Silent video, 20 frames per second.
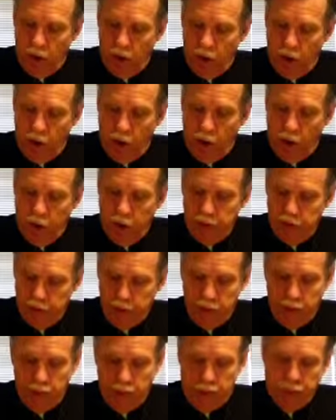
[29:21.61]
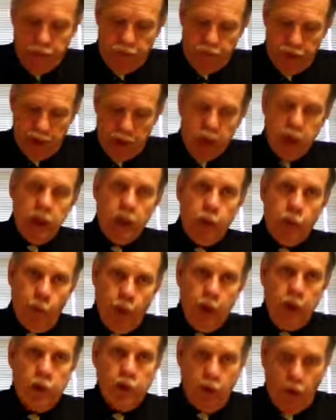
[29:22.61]
R.D. Frankie
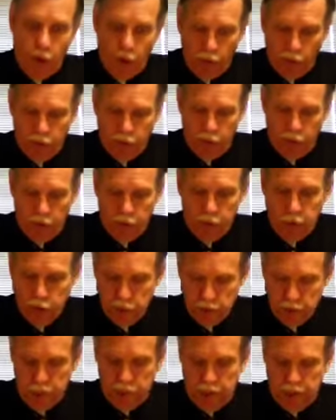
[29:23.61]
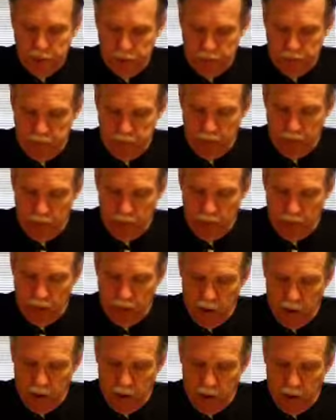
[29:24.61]
Randolph of Houston
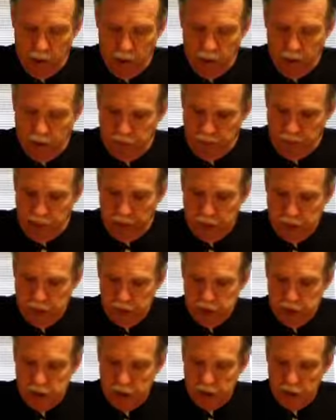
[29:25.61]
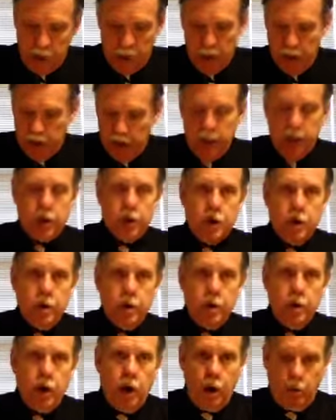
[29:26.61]
financed the publication
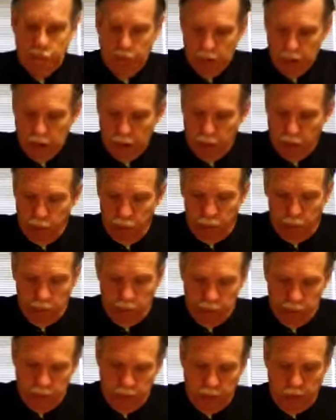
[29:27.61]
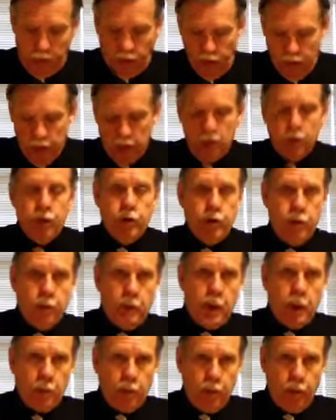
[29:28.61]
of a liberal Democratic
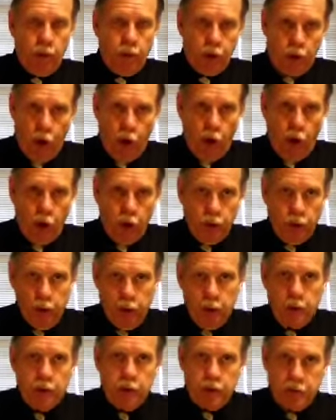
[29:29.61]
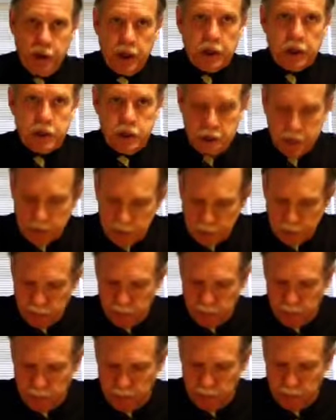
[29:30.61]
newspaper called the Texas
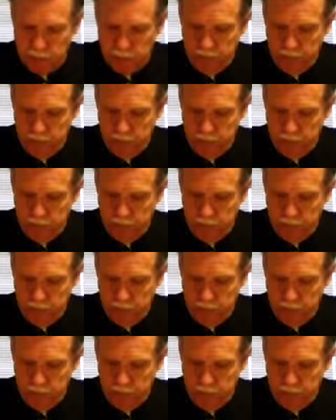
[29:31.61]
Observer.